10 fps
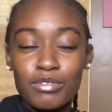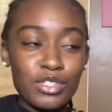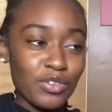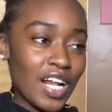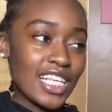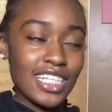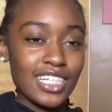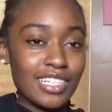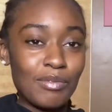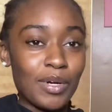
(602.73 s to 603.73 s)
doing, I said it
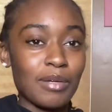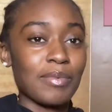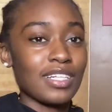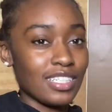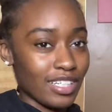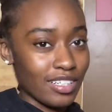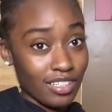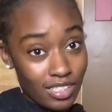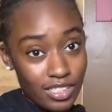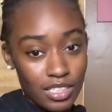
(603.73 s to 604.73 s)
didn't work, but it did,
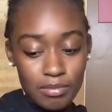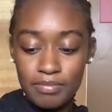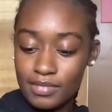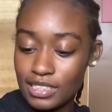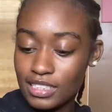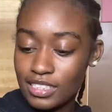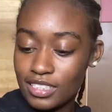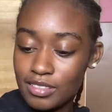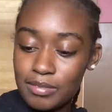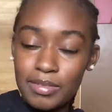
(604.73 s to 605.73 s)
clearly.
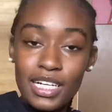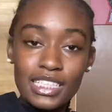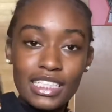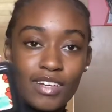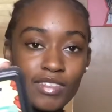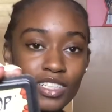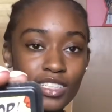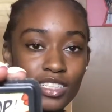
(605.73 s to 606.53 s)
But I just have this